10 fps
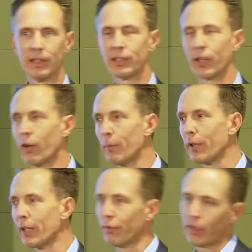So I'm
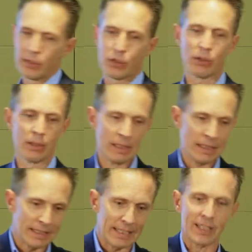not going to focus on
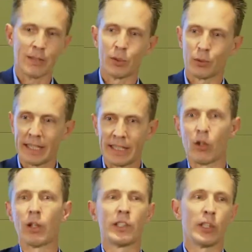systems or
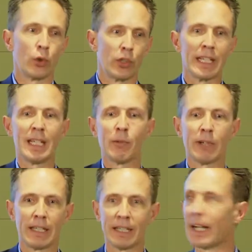technology or team or
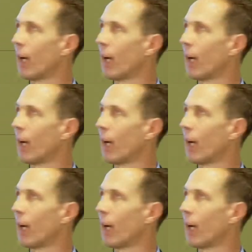anything today.